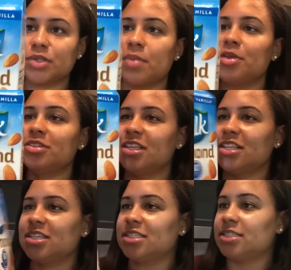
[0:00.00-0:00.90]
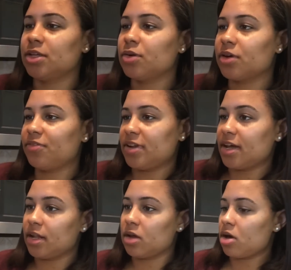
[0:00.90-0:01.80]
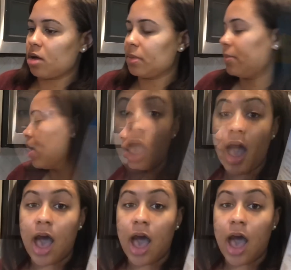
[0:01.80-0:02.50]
so I'm using this silk vanilla almond milk.